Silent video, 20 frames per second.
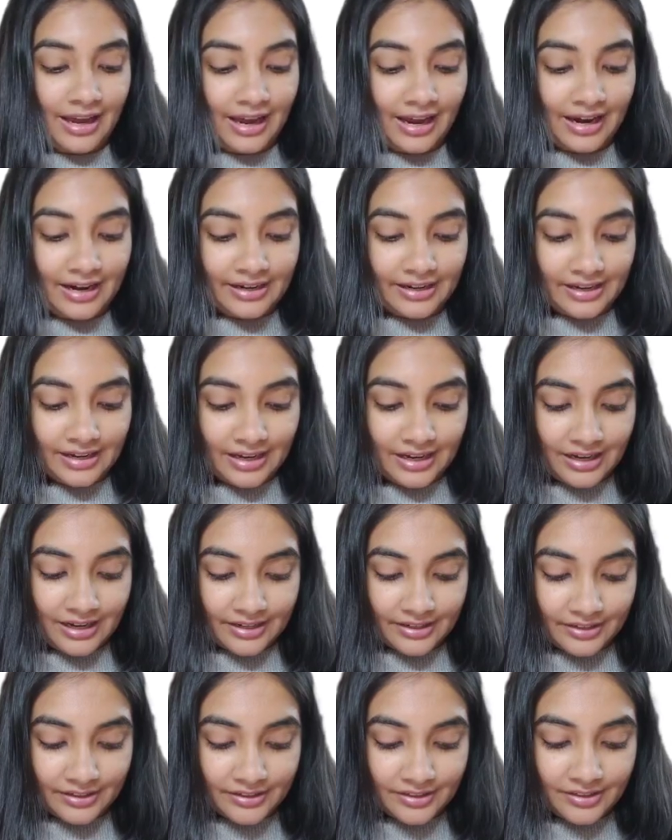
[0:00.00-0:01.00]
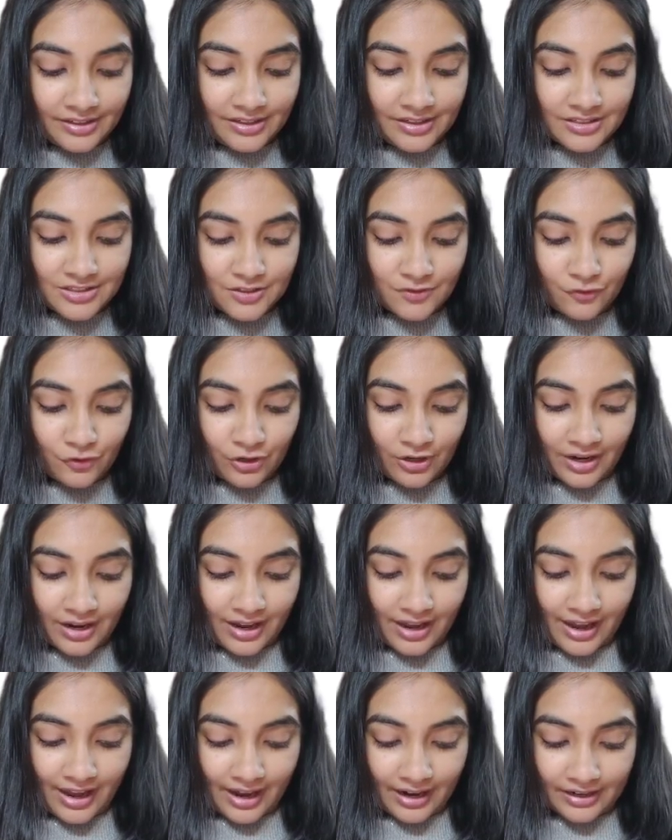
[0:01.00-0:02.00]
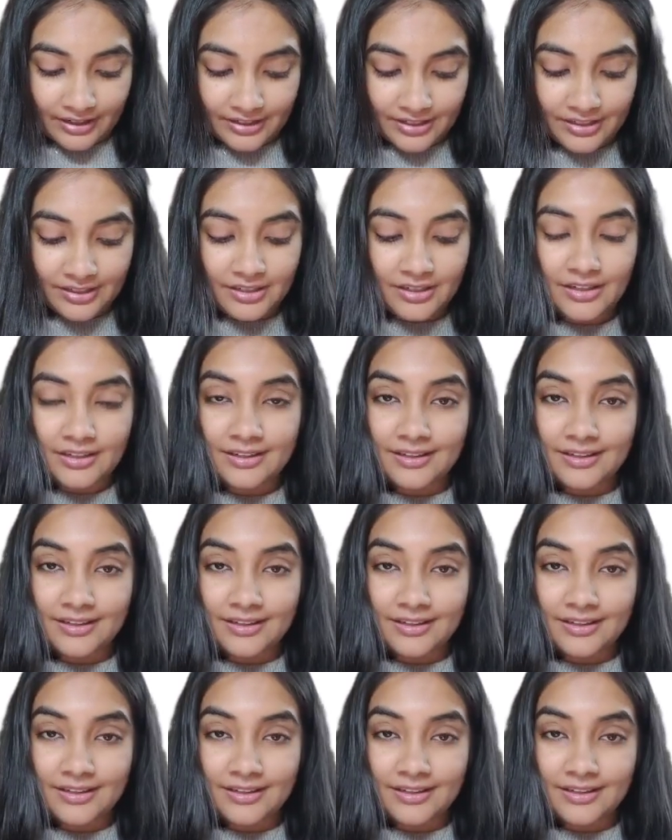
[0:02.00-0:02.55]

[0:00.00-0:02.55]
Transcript: and argon is for actinic